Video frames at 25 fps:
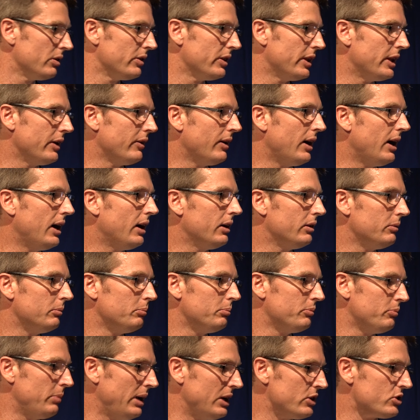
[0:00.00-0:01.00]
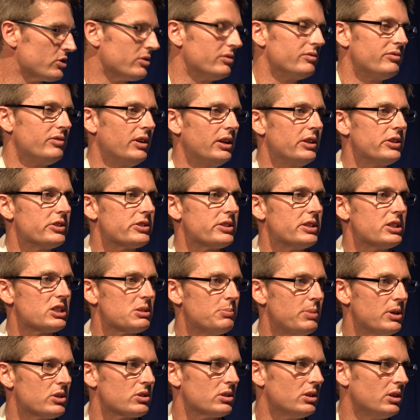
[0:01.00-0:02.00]
There are pension funds that
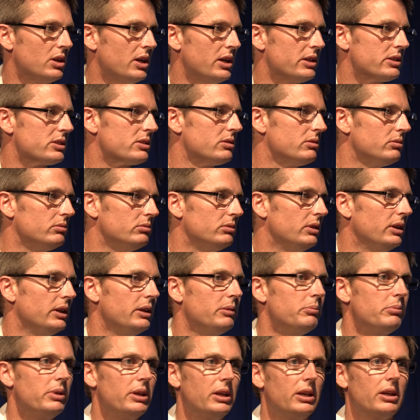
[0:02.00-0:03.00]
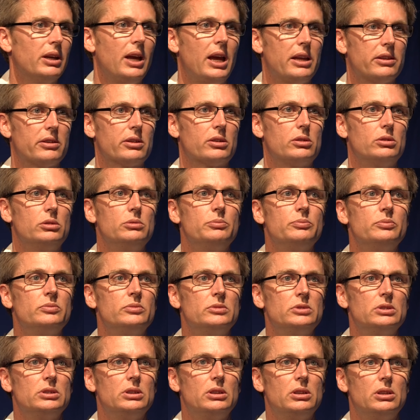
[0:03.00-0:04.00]
specialise in being ethical.
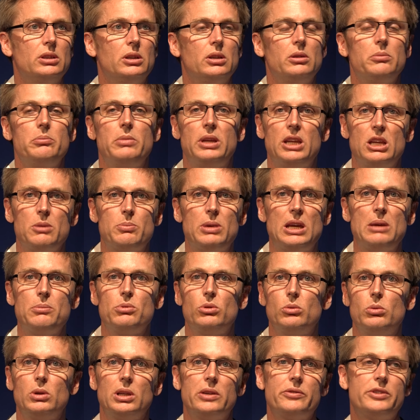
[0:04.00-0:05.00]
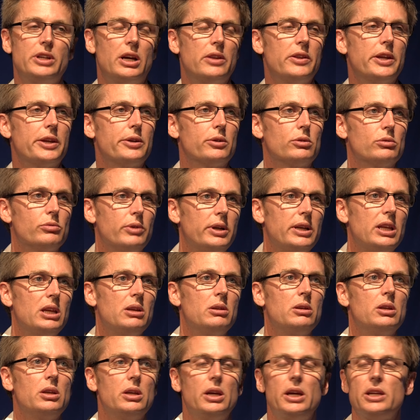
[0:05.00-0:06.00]
Many people will have done that already.
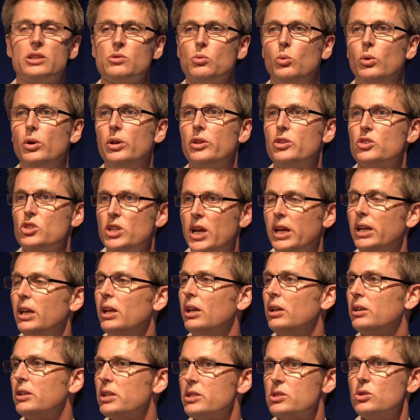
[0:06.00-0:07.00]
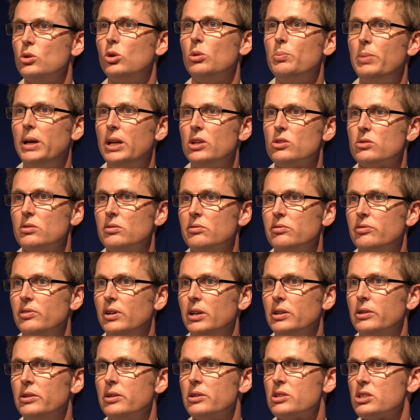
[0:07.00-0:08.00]
It's worth checking. Does your pension
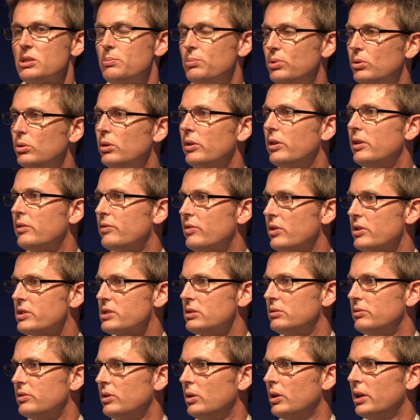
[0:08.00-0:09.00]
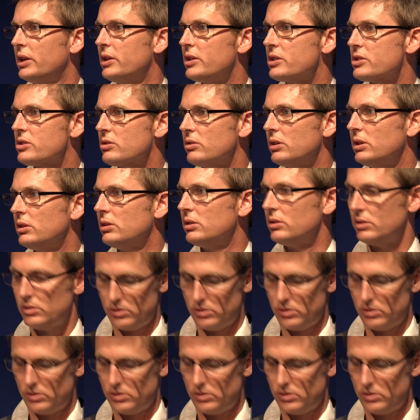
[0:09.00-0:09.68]
fund support the fossil fuel industry?